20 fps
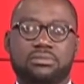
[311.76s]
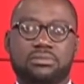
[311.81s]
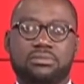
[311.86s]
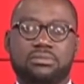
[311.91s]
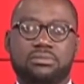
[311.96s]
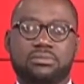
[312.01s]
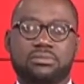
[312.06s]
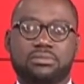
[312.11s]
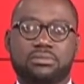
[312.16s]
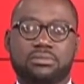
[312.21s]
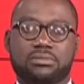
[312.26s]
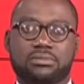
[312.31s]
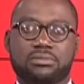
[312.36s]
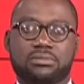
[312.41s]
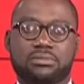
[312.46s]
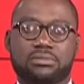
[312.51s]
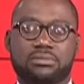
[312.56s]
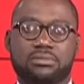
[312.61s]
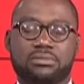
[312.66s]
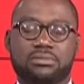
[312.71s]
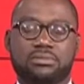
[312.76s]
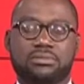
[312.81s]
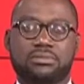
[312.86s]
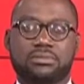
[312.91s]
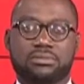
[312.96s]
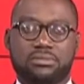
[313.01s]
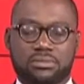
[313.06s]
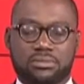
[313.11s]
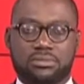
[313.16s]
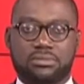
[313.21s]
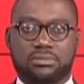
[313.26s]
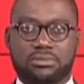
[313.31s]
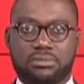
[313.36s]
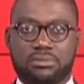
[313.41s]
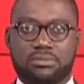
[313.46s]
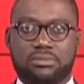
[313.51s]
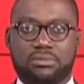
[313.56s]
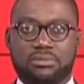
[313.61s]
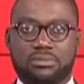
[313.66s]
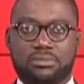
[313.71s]

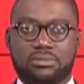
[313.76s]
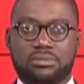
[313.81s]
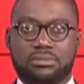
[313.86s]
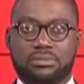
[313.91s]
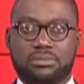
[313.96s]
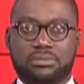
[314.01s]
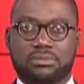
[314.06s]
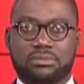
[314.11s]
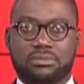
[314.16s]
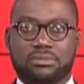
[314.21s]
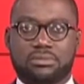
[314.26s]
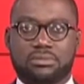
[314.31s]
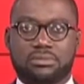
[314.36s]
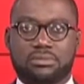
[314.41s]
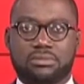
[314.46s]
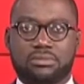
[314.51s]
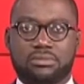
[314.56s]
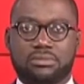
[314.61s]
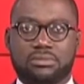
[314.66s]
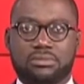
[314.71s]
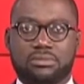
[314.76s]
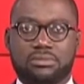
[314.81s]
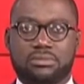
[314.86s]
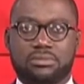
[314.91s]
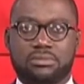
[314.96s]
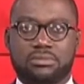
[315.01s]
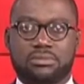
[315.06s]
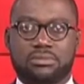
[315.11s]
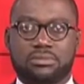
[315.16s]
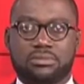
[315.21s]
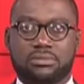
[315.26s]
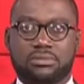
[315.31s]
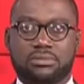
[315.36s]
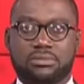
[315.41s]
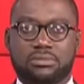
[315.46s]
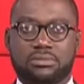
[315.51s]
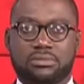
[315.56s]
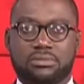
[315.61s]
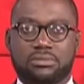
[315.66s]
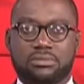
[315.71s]

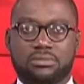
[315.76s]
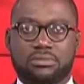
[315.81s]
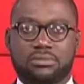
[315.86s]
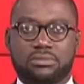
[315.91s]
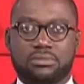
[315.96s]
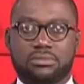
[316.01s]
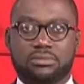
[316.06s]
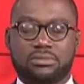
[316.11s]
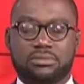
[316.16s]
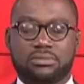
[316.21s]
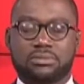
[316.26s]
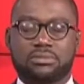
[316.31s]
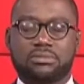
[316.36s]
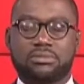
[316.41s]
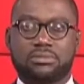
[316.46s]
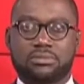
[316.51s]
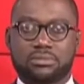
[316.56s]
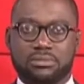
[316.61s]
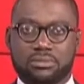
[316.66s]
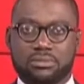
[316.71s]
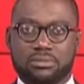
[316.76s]
(silent)